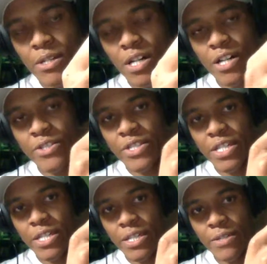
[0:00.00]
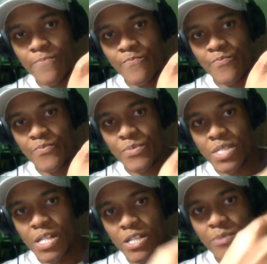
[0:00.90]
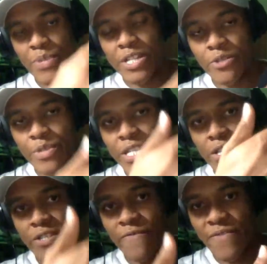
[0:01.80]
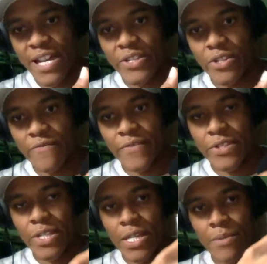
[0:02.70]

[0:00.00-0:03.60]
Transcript: on the picture plane, on the flat surface.